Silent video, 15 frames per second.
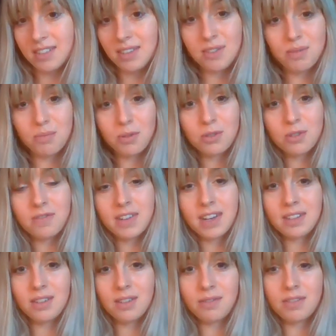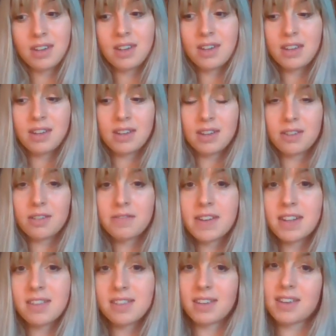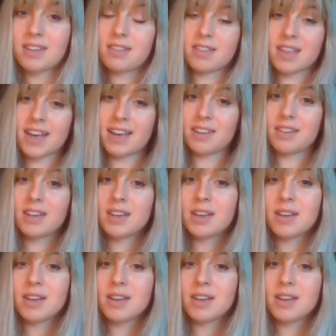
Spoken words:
it's the most effective defense against that.